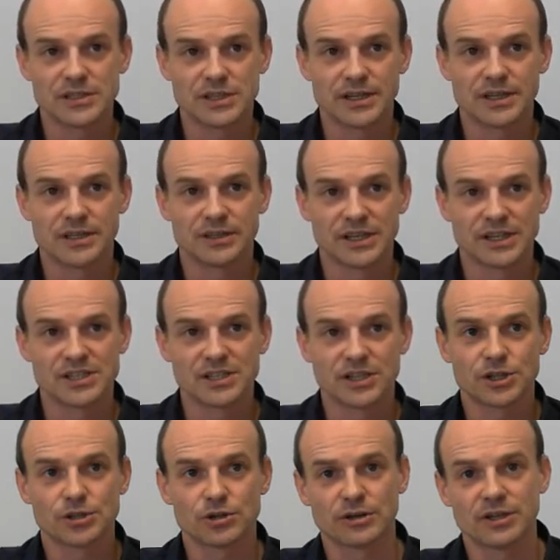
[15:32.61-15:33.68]
and
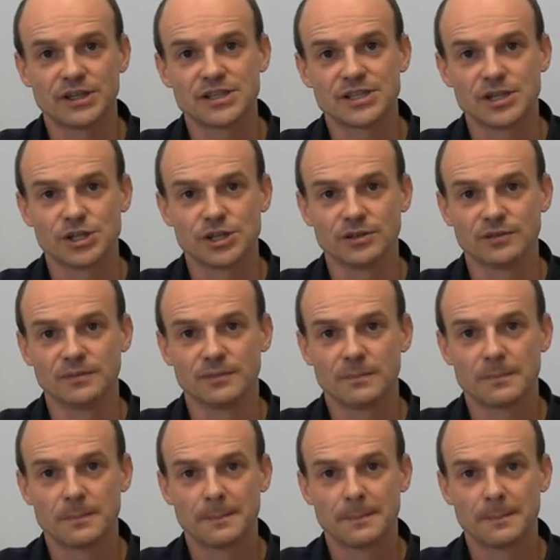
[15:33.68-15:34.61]
research organizations.